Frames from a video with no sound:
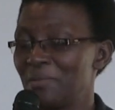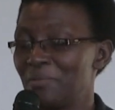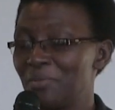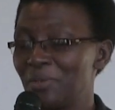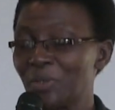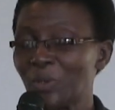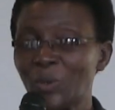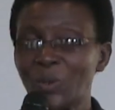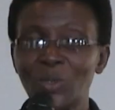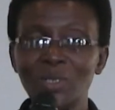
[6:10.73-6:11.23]

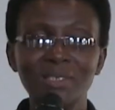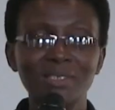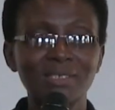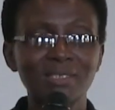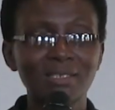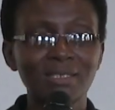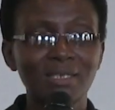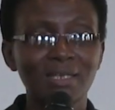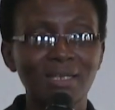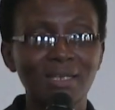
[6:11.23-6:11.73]
because
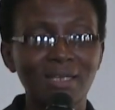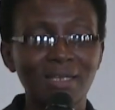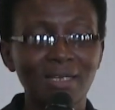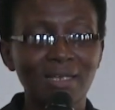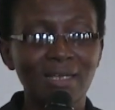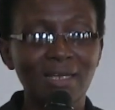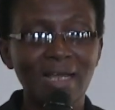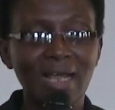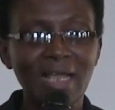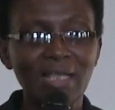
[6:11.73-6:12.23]

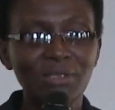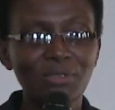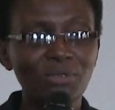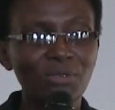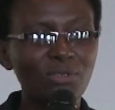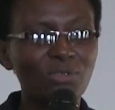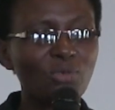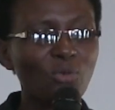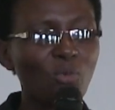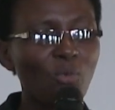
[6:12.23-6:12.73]
I
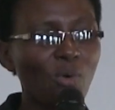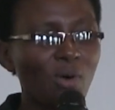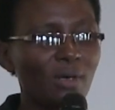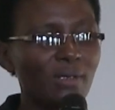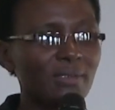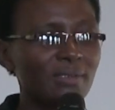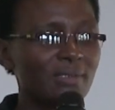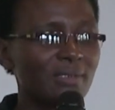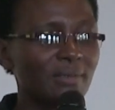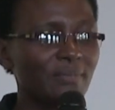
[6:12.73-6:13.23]
don't
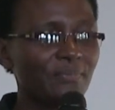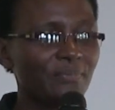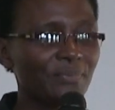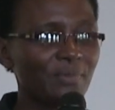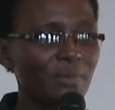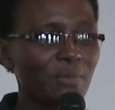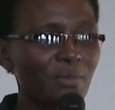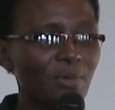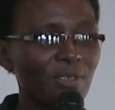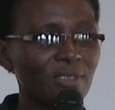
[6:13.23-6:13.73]
want
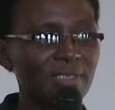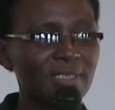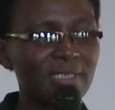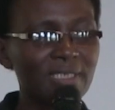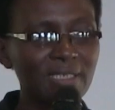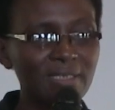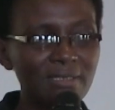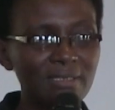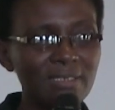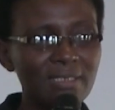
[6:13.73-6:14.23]
more
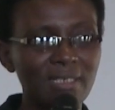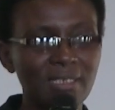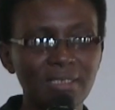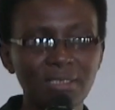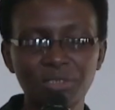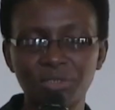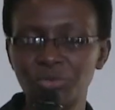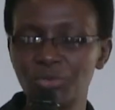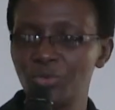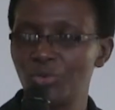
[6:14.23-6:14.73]

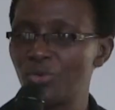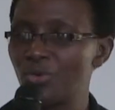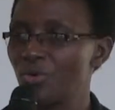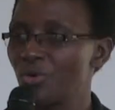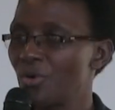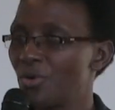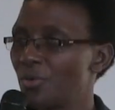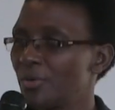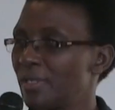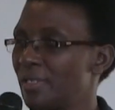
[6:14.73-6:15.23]
children to
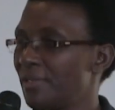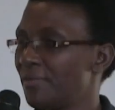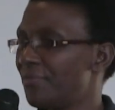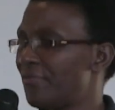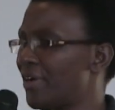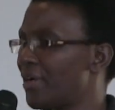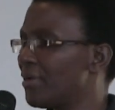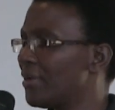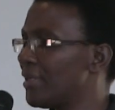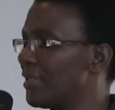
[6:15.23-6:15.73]
grow in
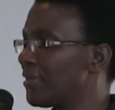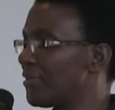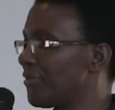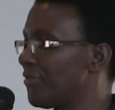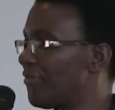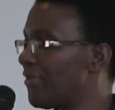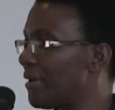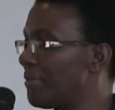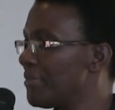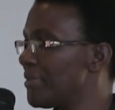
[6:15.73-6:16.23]
violent
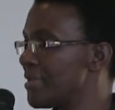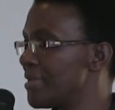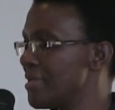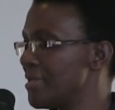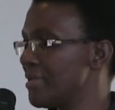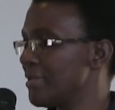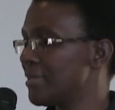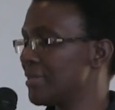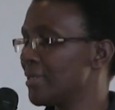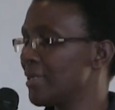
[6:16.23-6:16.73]

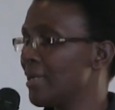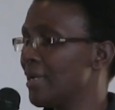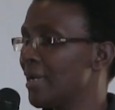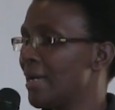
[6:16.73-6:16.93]
families.